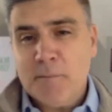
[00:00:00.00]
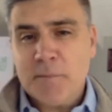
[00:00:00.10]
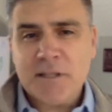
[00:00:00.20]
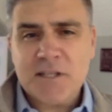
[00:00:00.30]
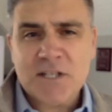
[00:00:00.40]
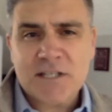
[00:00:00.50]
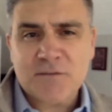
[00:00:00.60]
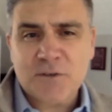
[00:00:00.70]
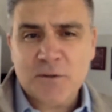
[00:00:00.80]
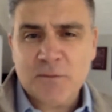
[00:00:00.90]
But in the chat, if
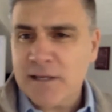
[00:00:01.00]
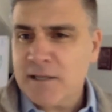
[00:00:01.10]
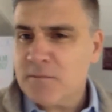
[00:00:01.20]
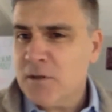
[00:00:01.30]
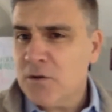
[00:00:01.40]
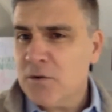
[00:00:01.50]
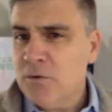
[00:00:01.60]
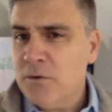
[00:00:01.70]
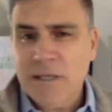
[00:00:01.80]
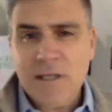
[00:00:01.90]
you don't mind, let me know who
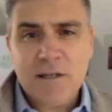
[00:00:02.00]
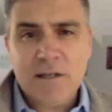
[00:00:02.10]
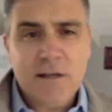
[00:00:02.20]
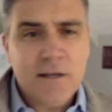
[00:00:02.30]
here,